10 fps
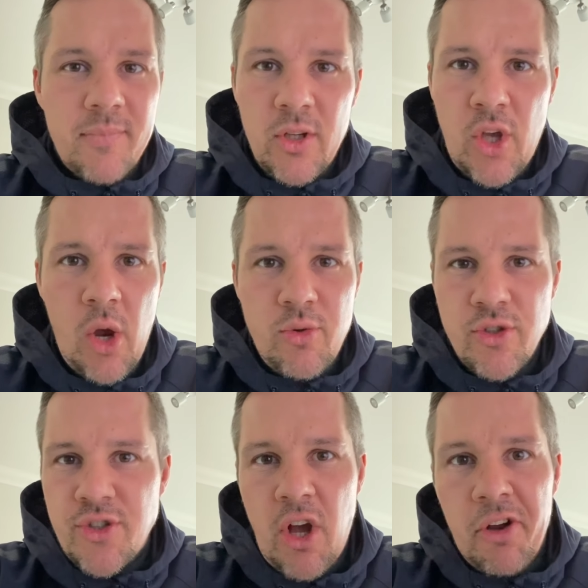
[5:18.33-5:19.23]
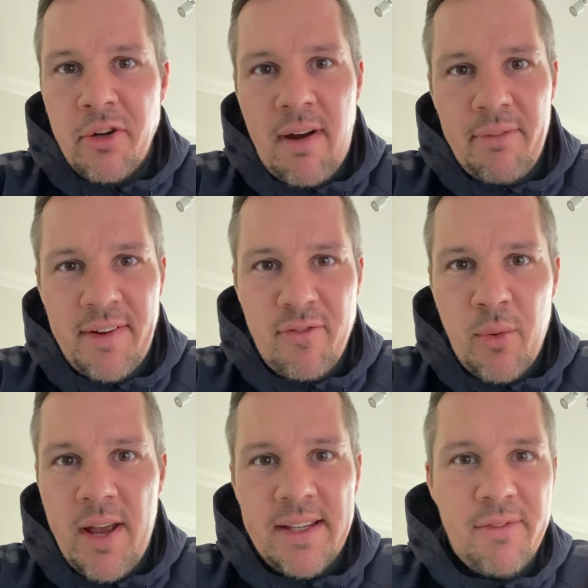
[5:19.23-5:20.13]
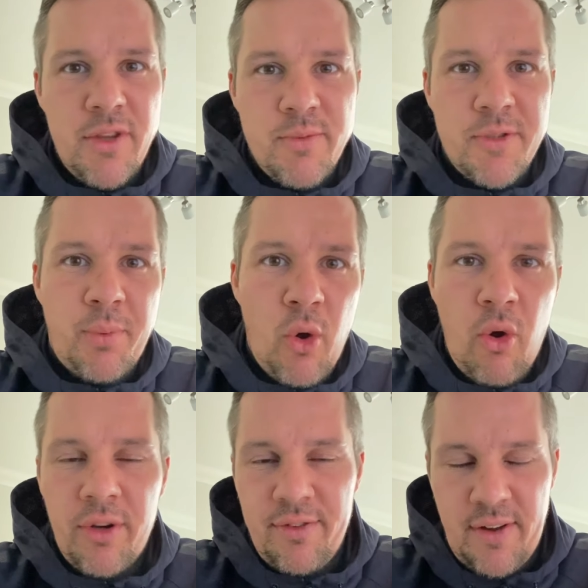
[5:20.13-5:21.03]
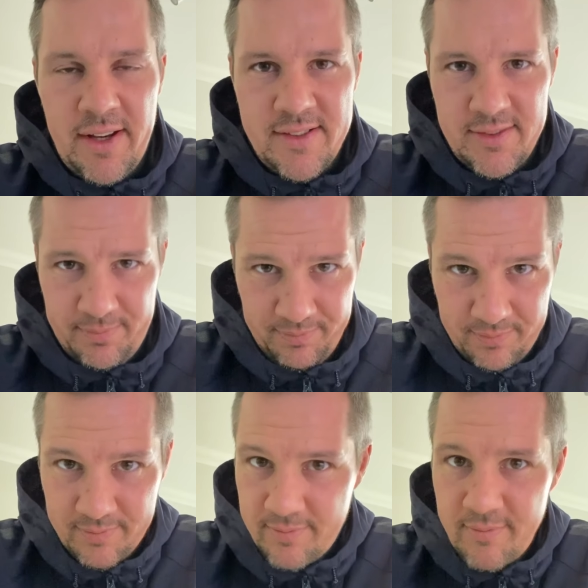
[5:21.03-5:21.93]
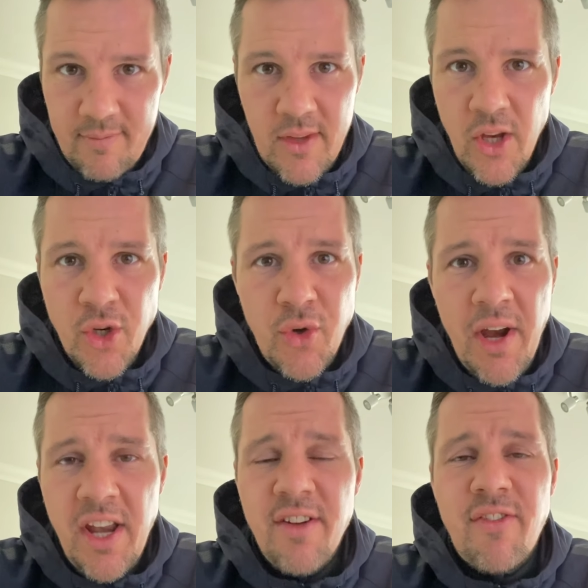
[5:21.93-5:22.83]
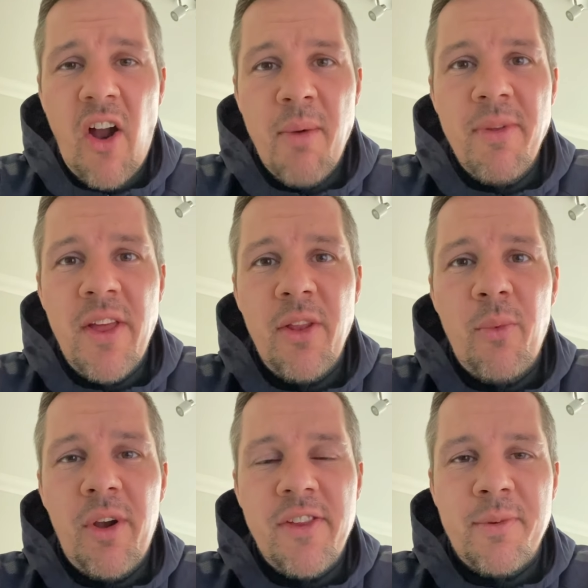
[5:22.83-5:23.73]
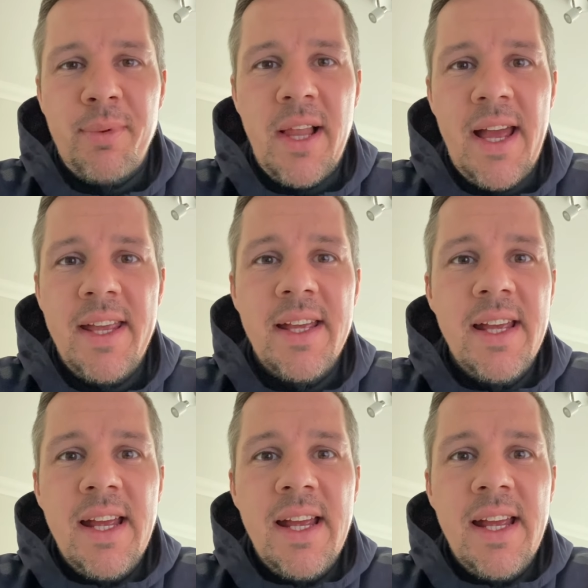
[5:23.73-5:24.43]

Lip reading: Coaches dotted around everywhere, giving them support and advice, creating an environment there that wanted to play.